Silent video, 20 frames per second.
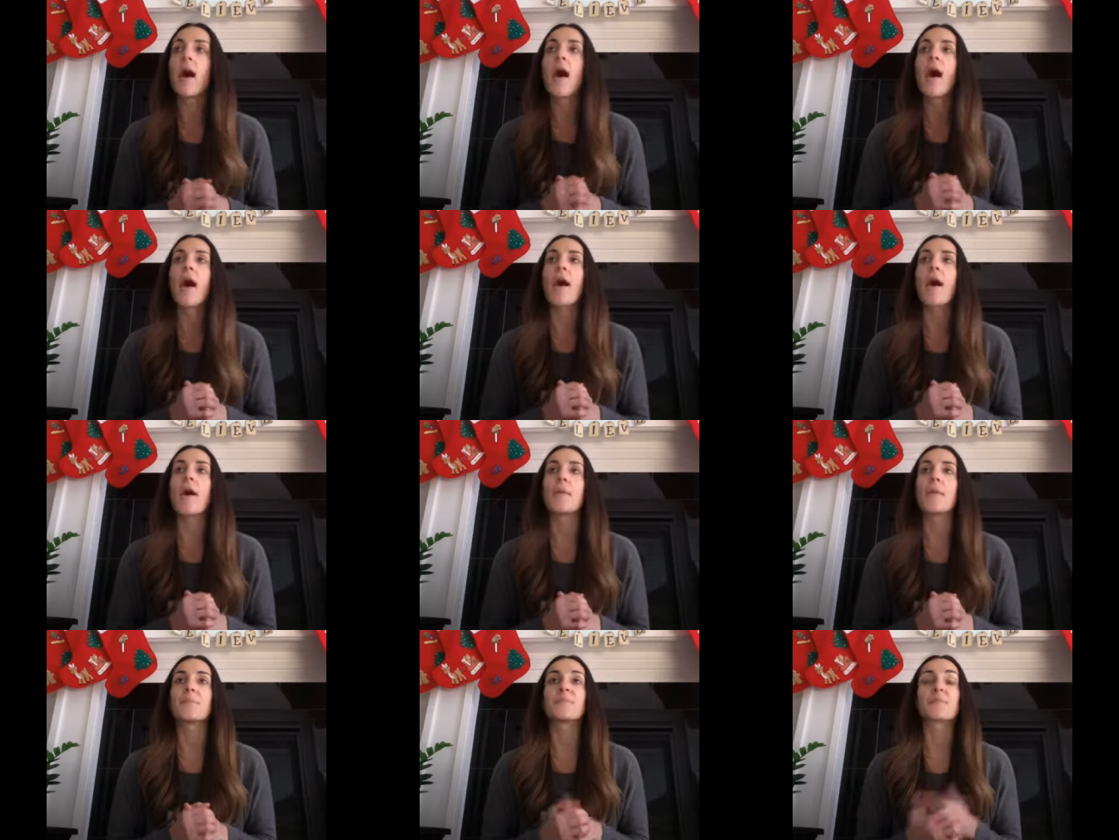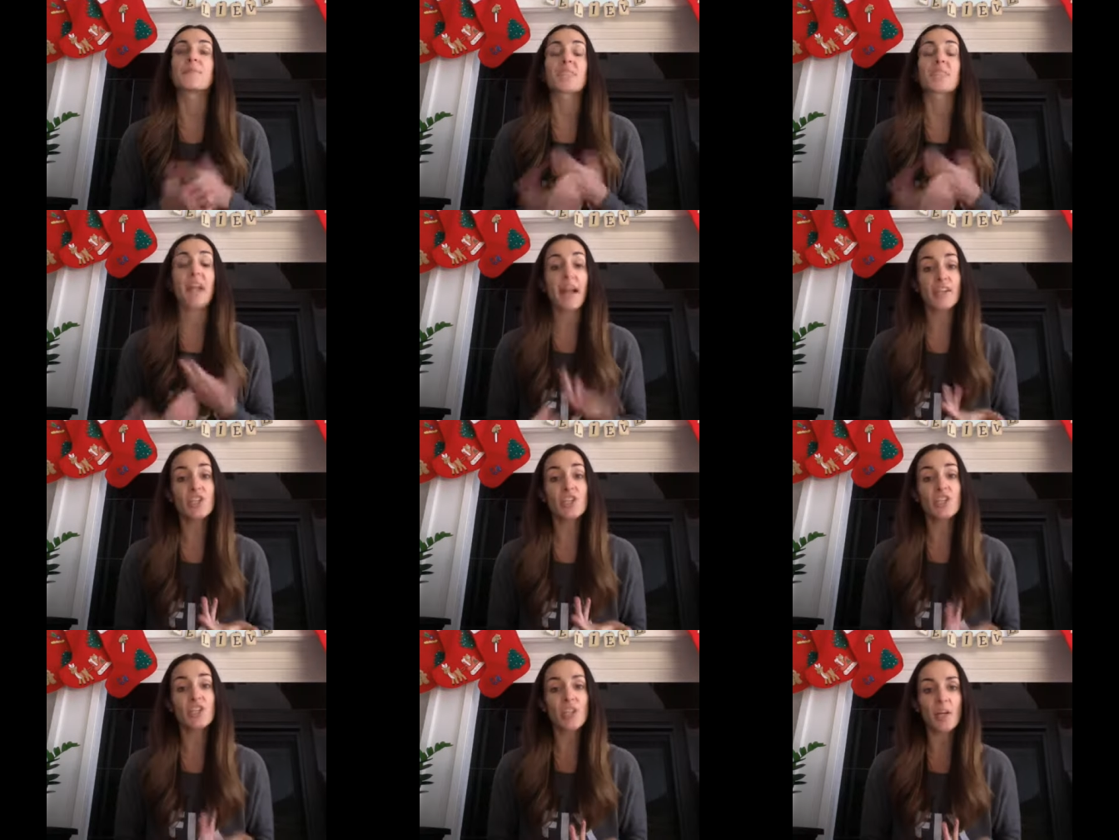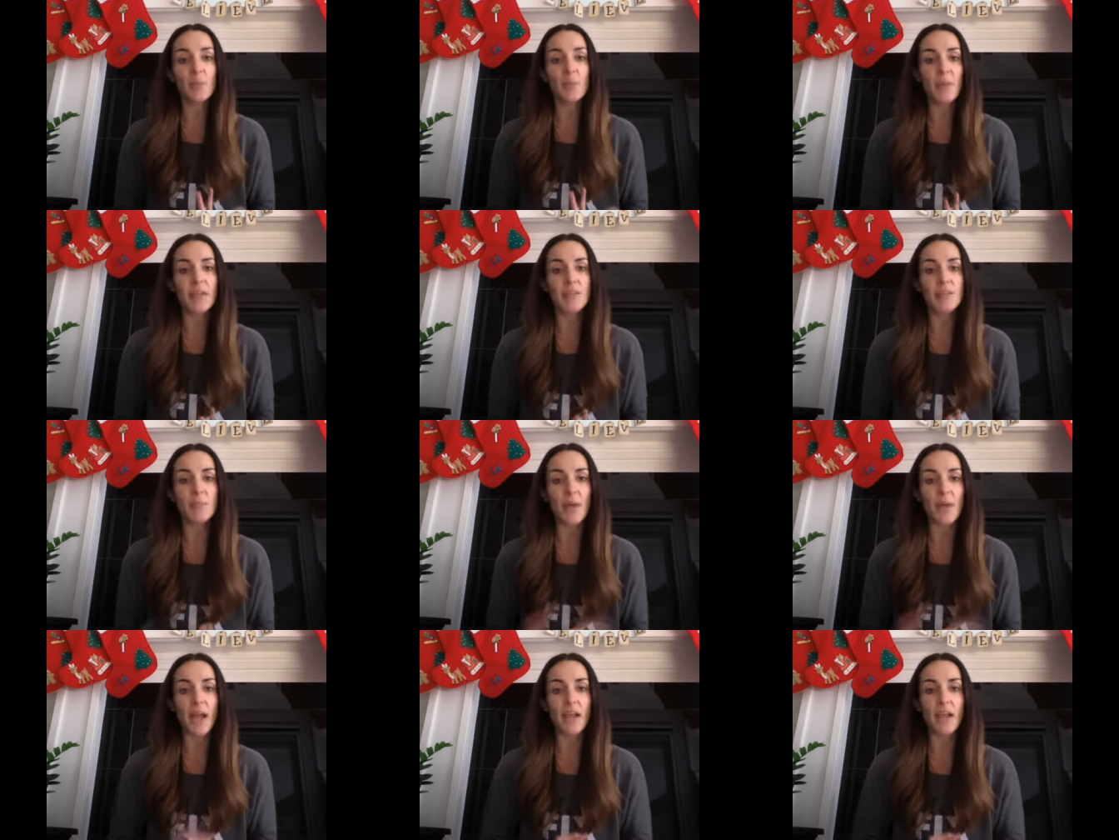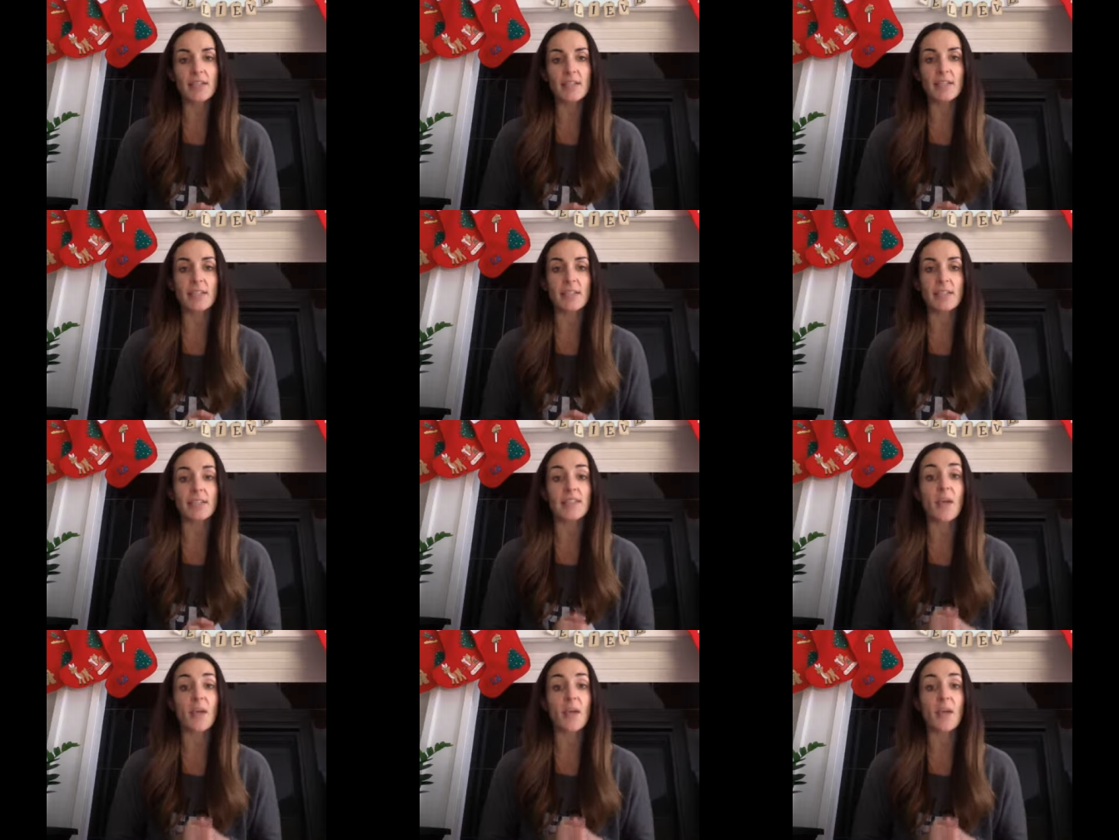um, to kind of share best practices,